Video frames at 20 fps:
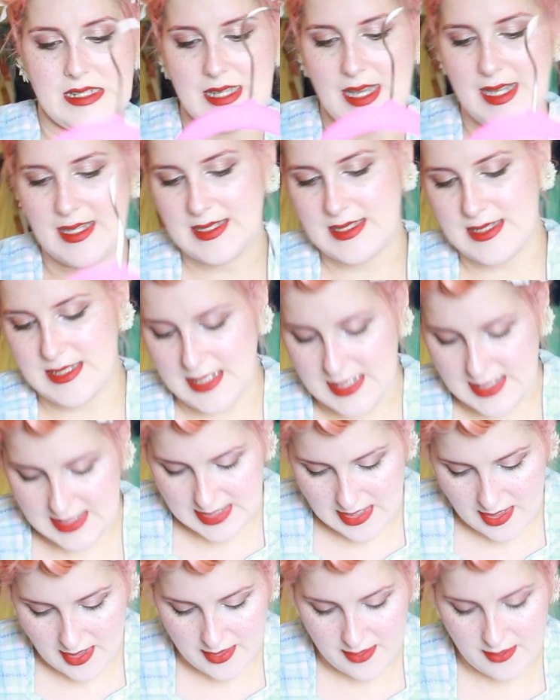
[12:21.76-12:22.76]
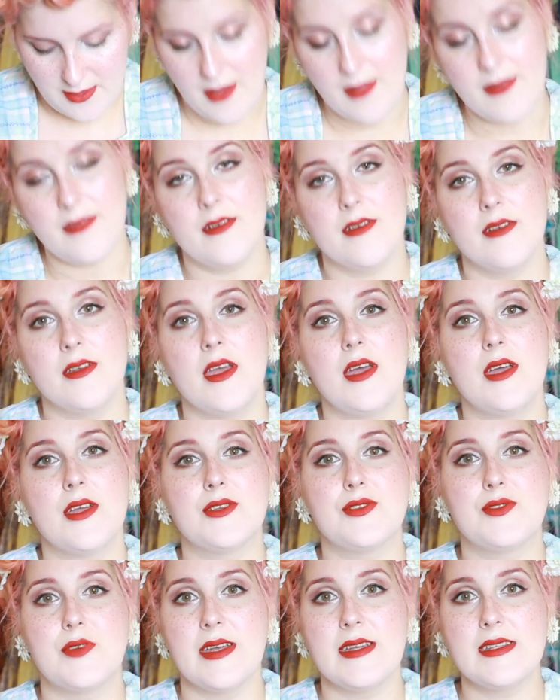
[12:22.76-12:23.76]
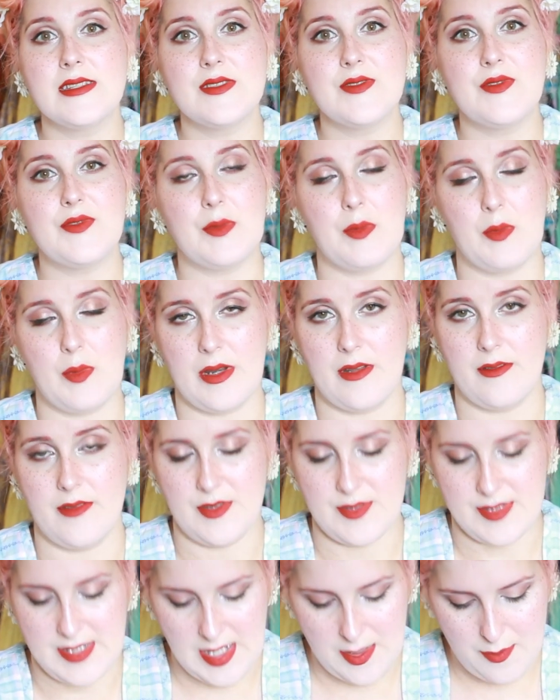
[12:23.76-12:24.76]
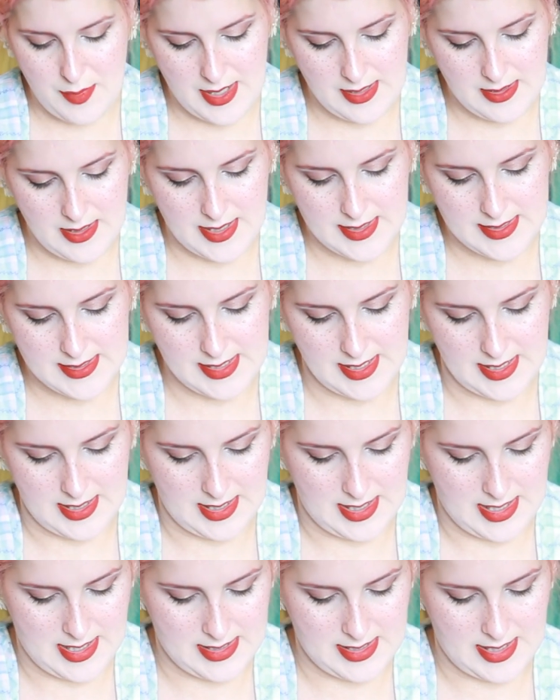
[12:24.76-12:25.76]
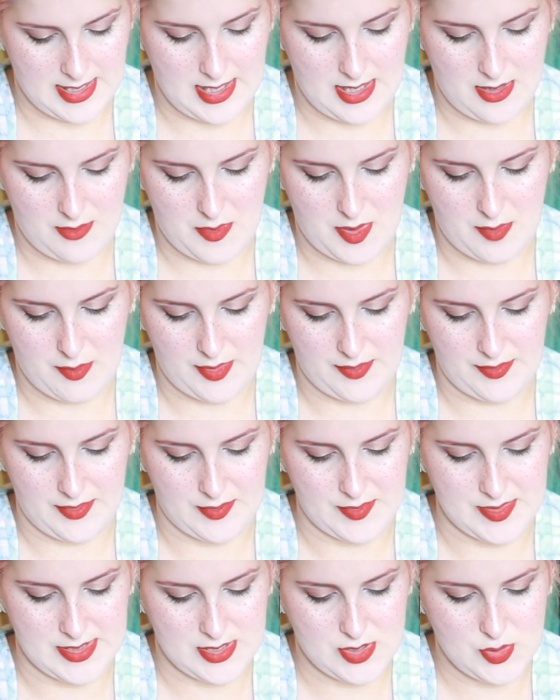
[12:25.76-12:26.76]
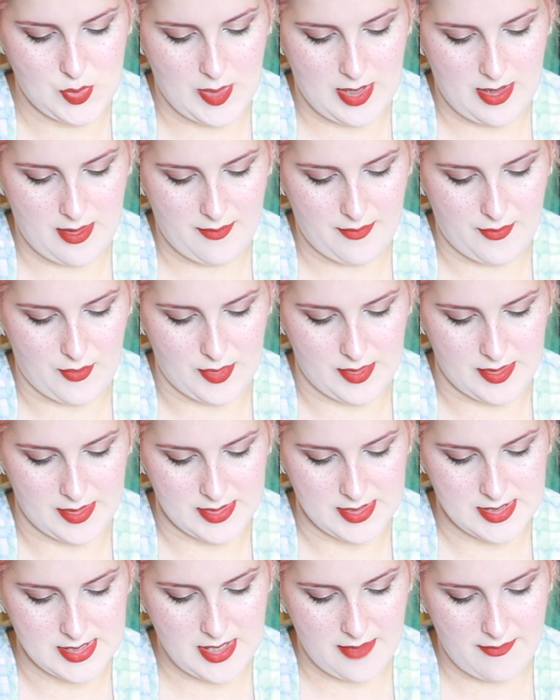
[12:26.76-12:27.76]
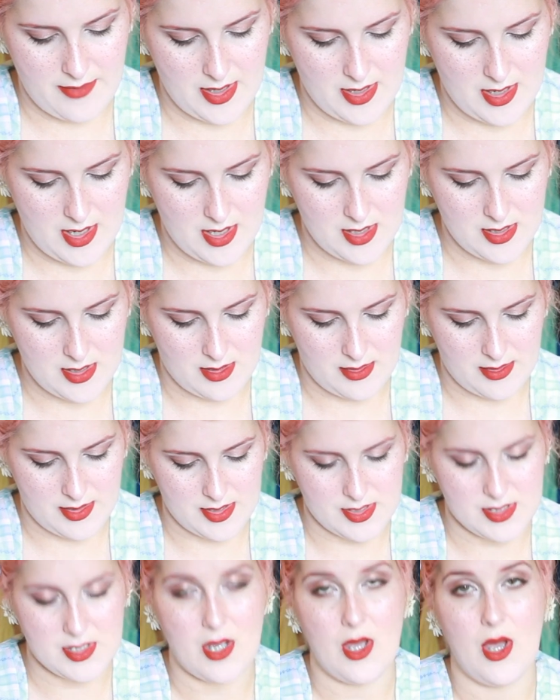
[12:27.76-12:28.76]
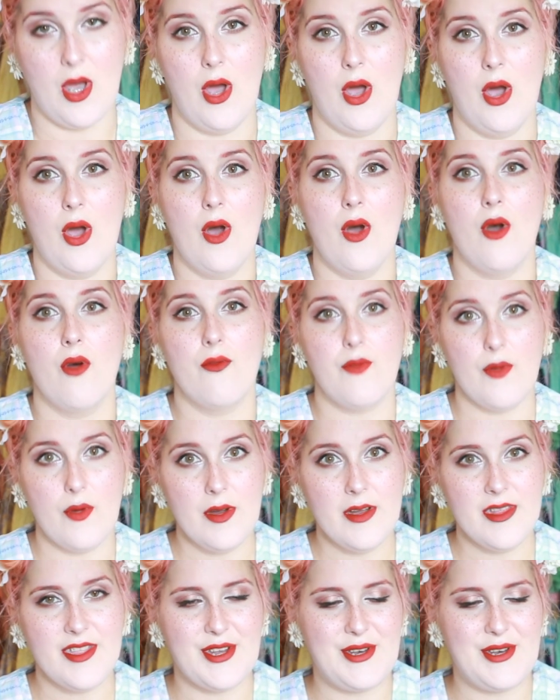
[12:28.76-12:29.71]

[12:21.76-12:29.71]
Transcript: Next is another dress from one of those eBay lots, and again, I can't remember if it was twelve dollars or seven dollars for